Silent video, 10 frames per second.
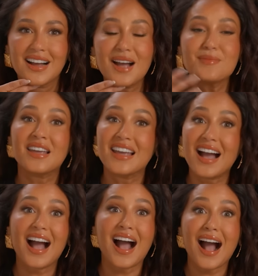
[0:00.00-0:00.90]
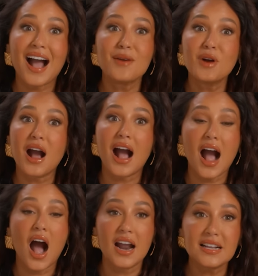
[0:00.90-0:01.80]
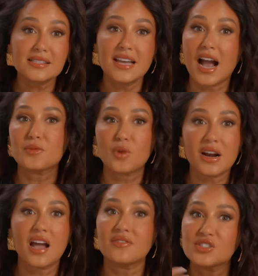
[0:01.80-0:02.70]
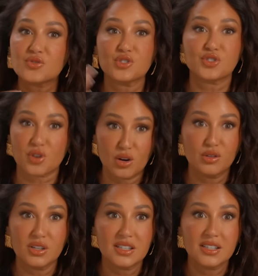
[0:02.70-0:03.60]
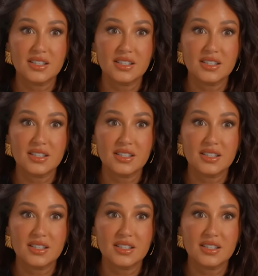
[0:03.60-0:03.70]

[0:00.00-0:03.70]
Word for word: I mean, I w- honestly, I'd want to have Israel's throat,